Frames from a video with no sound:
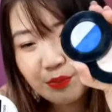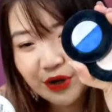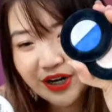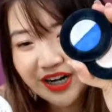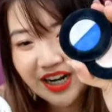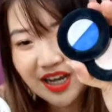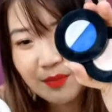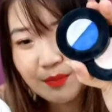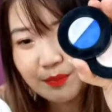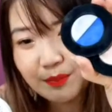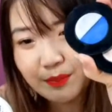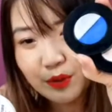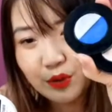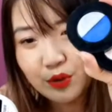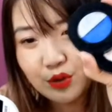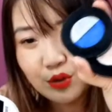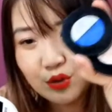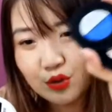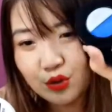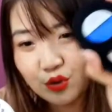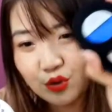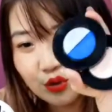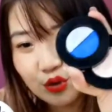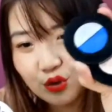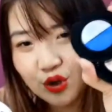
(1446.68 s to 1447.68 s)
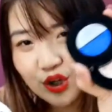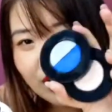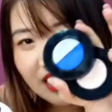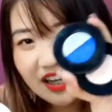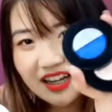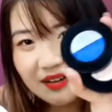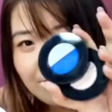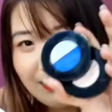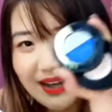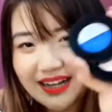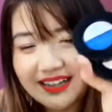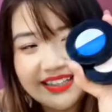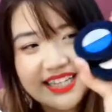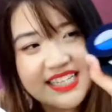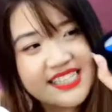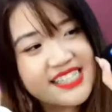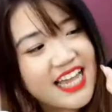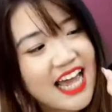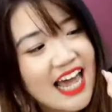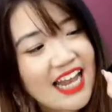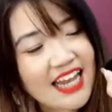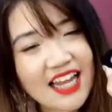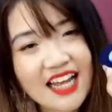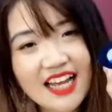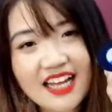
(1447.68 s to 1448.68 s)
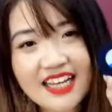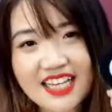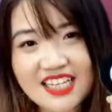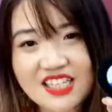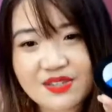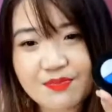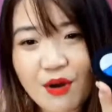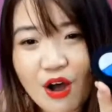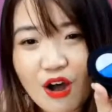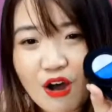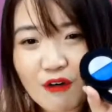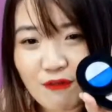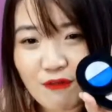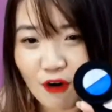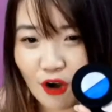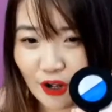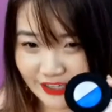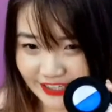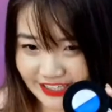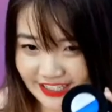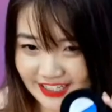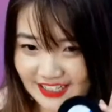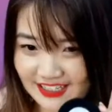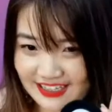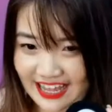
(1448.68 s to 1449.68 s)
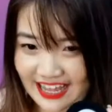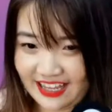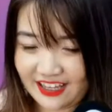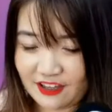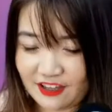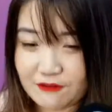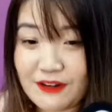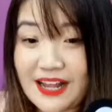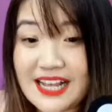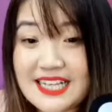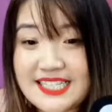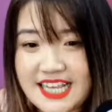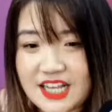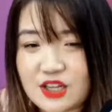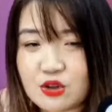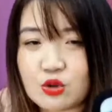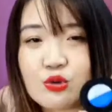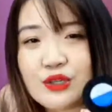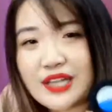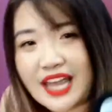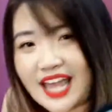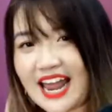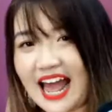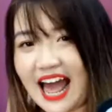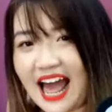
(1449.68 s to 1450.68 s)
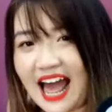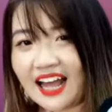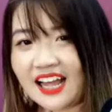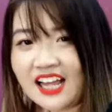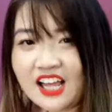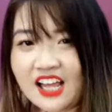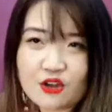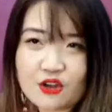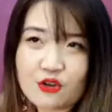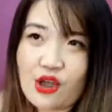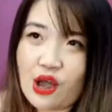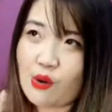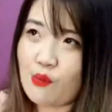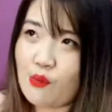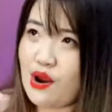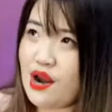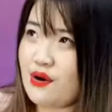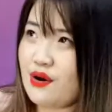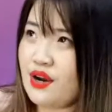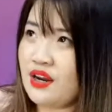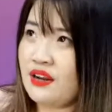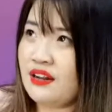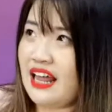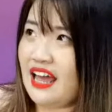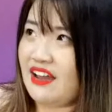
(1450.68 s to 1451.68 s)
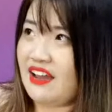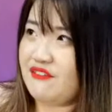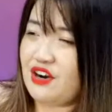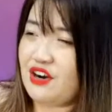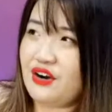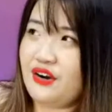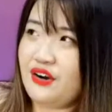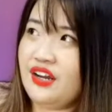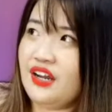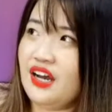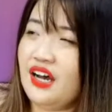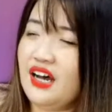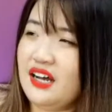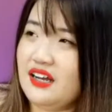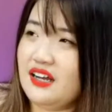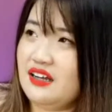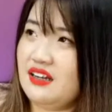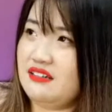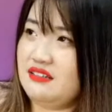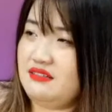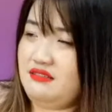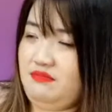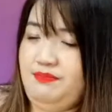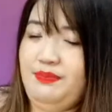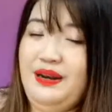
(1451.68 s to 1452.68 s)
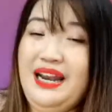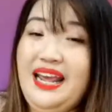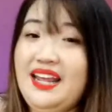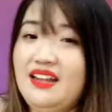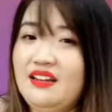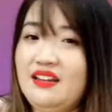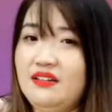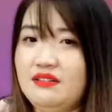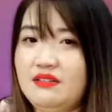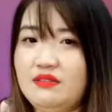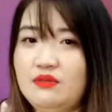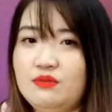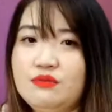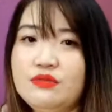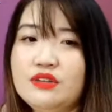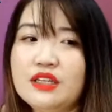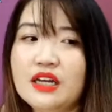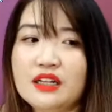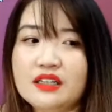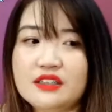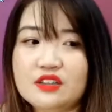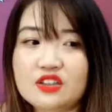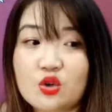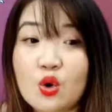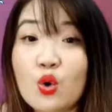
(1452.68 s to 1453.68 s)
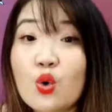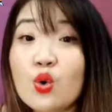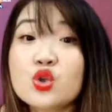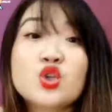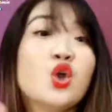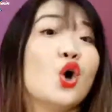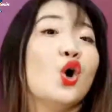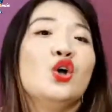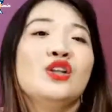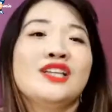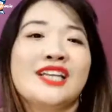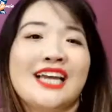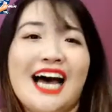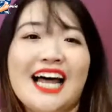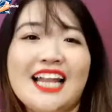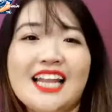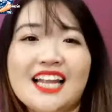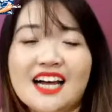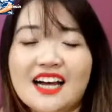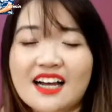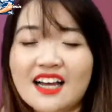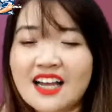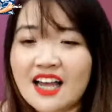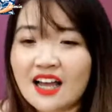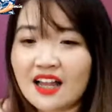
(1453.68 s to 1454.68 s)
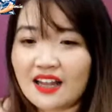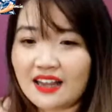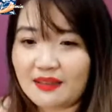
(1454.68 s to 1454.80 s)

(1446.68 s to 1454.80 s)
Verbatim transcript: pretty blue. But this color is more for the, like, if let's say today uh, ah, you're wearing like very uh, plain, the cool tone color,